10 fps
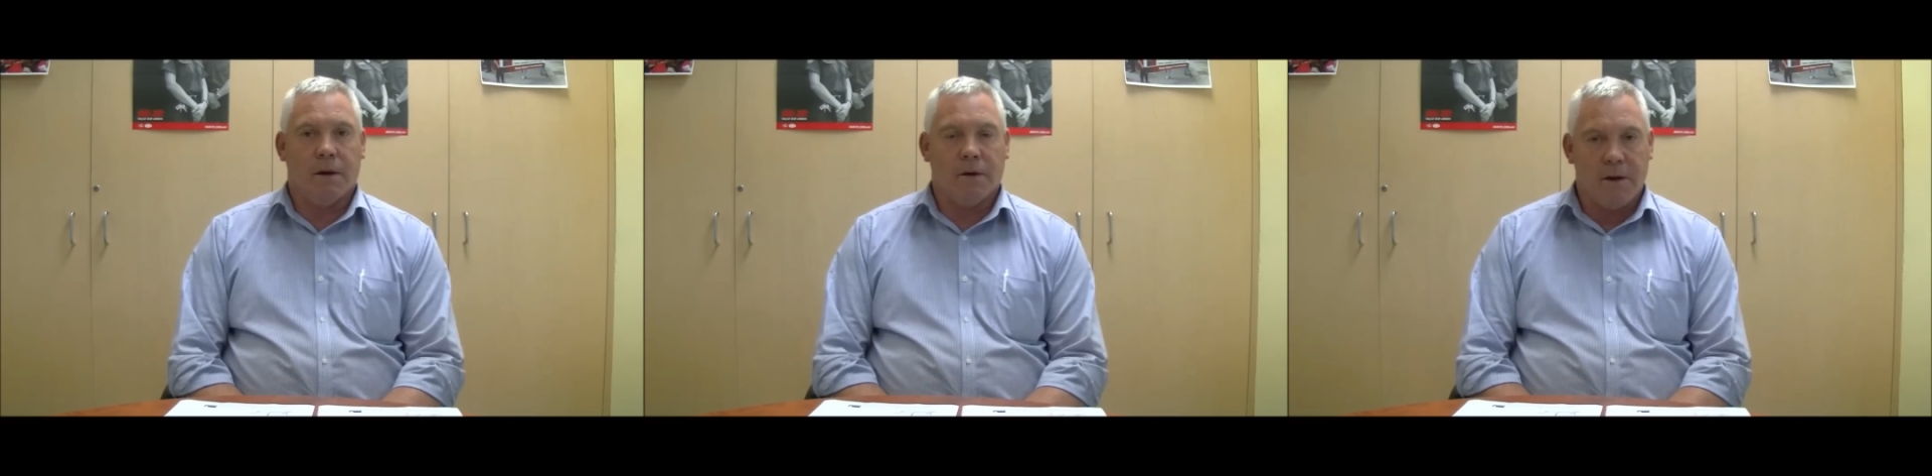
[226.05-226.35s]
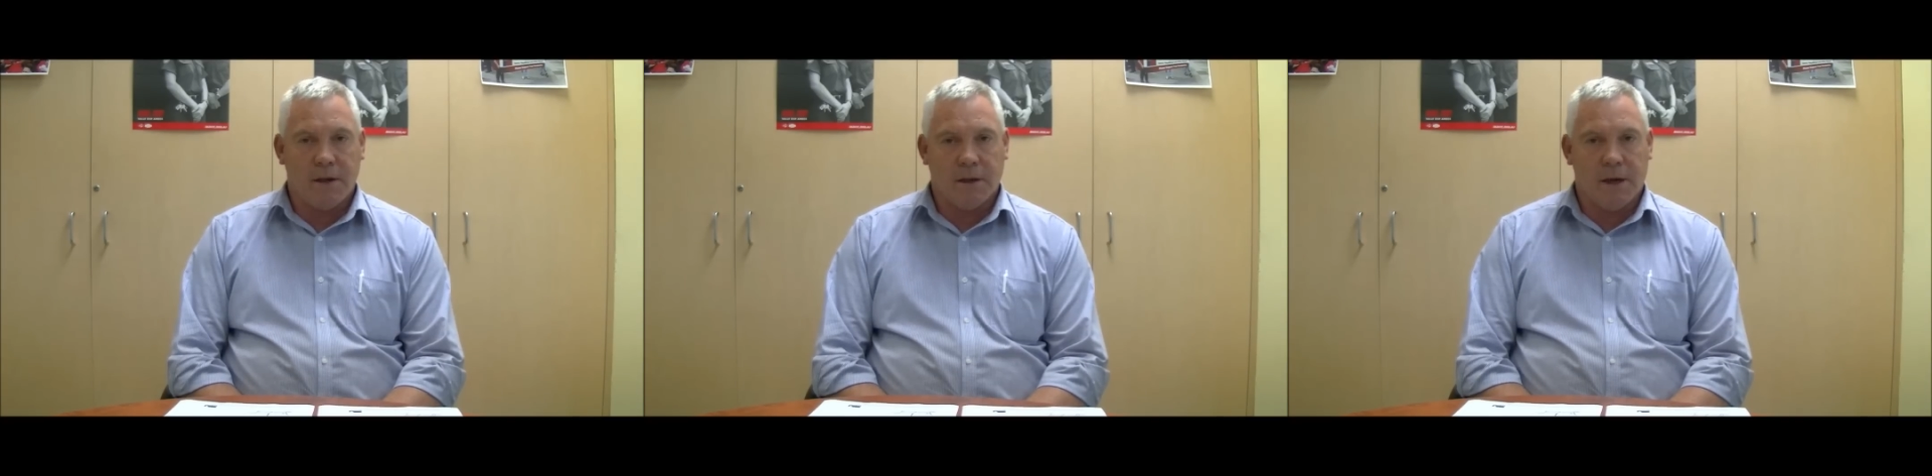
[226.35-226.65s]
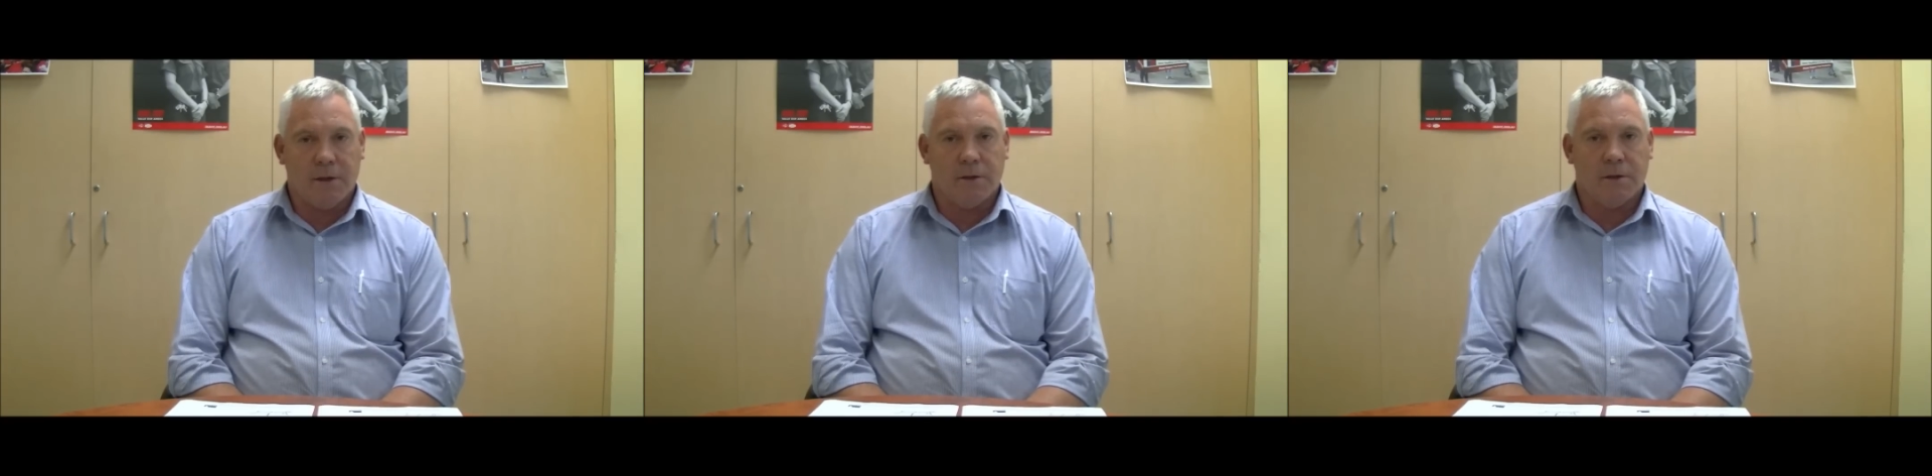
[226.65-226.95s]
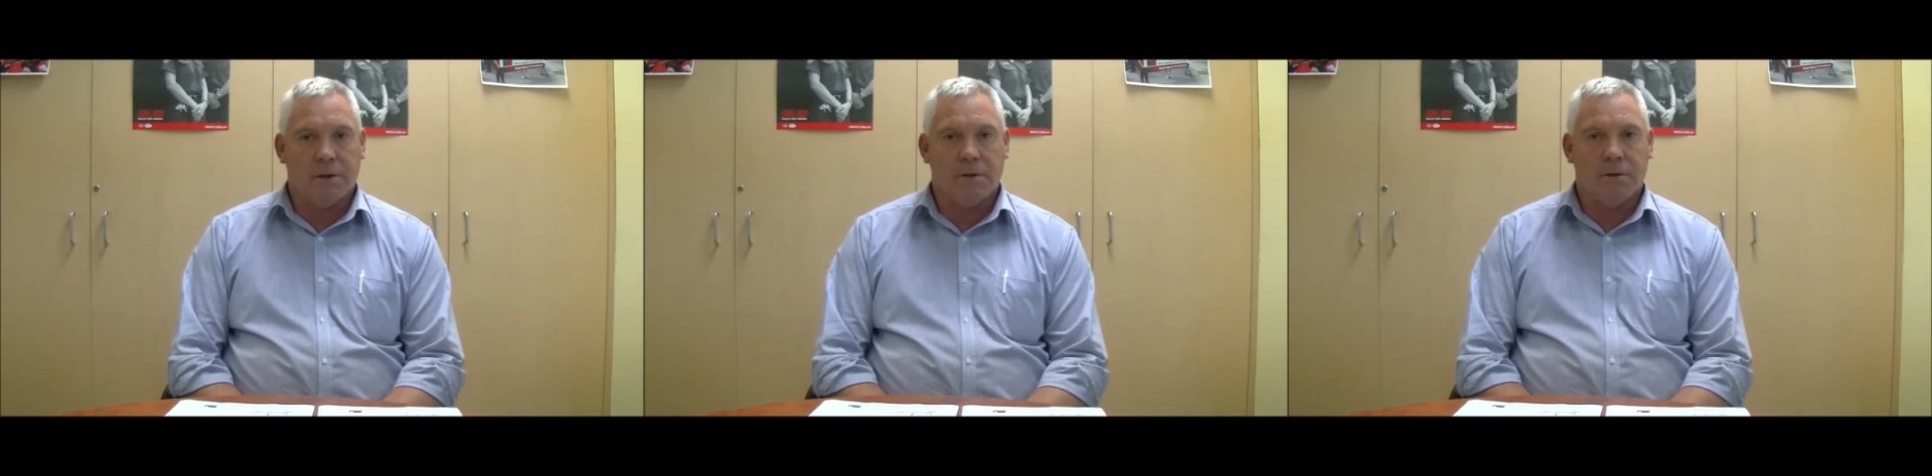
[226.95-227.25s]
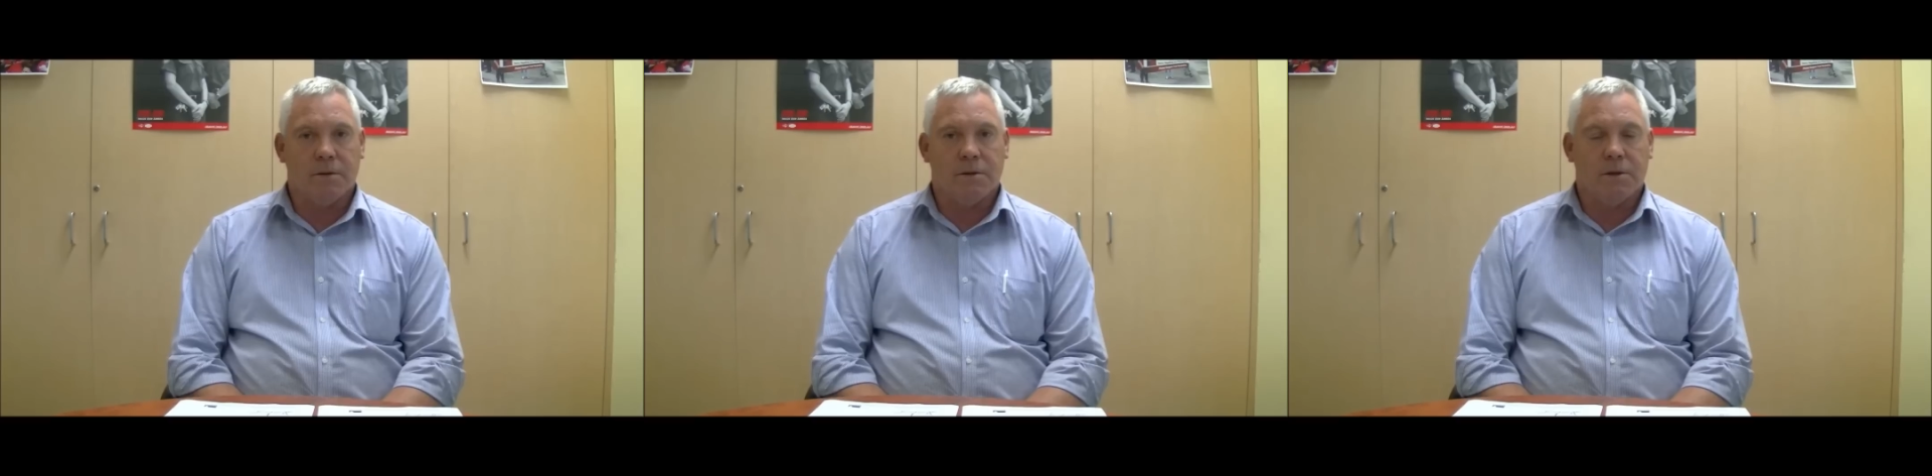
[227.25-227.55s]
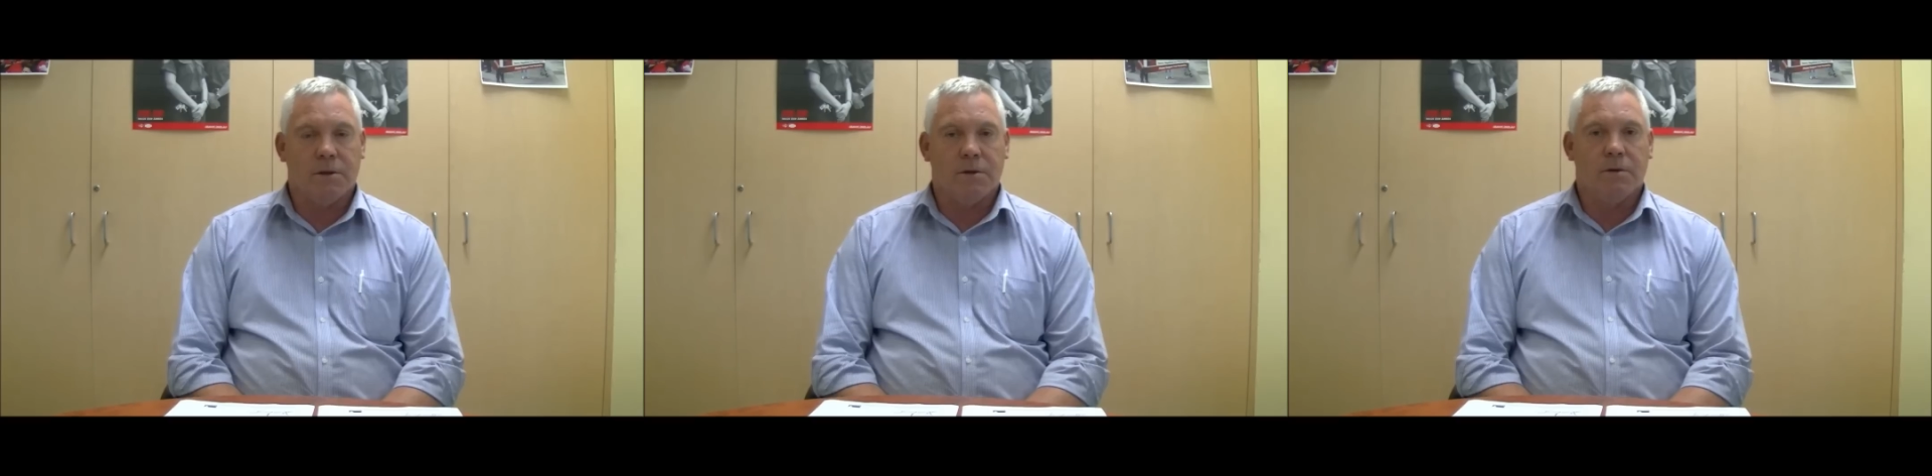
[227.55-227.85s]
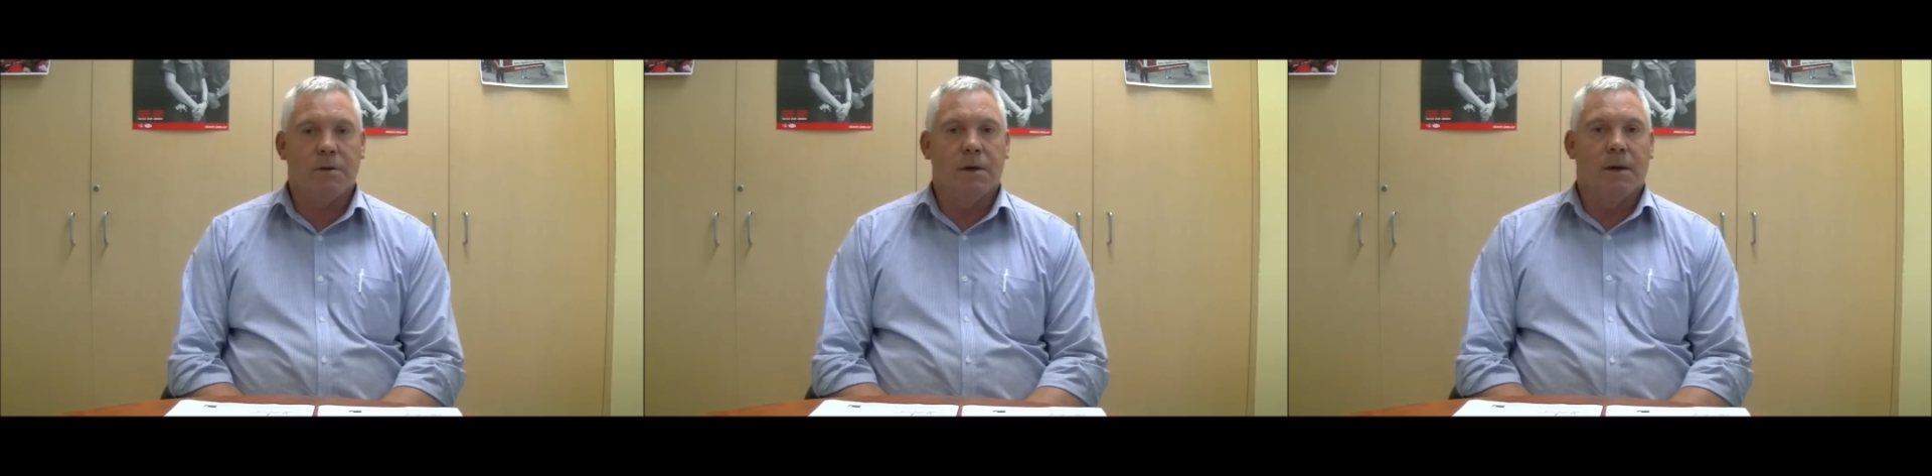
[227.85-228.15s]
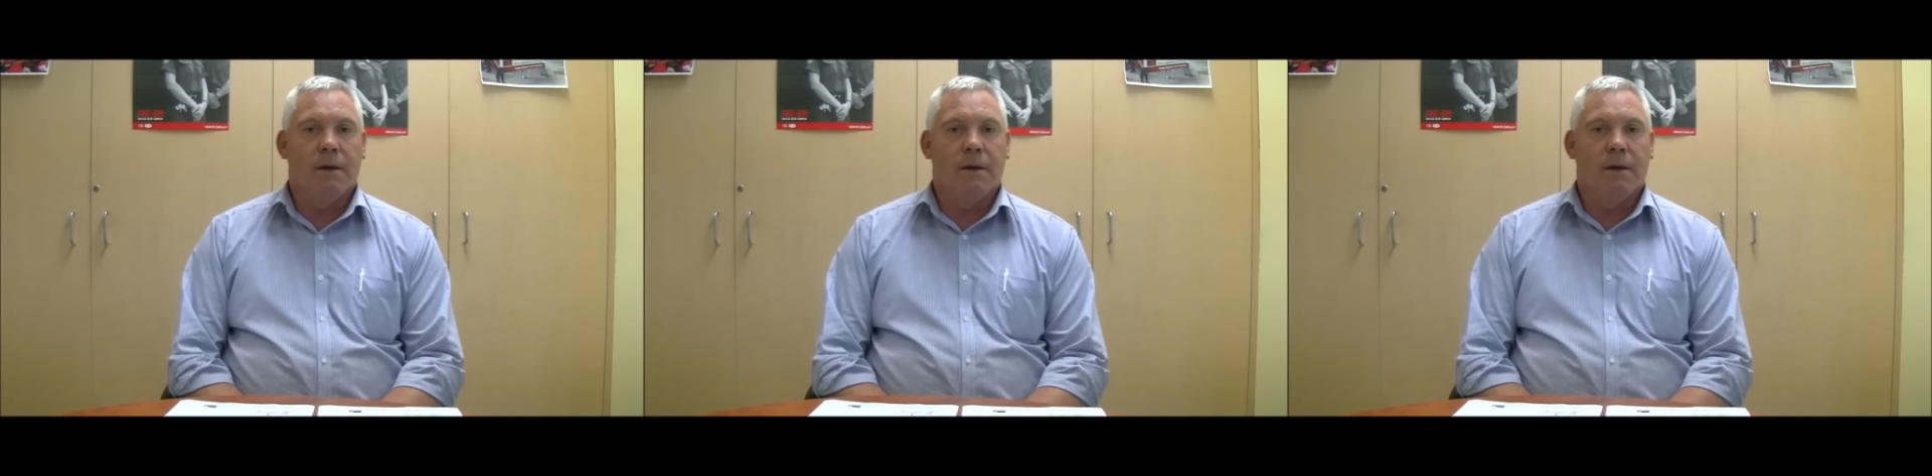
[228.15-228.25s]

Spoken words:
congratulations to you.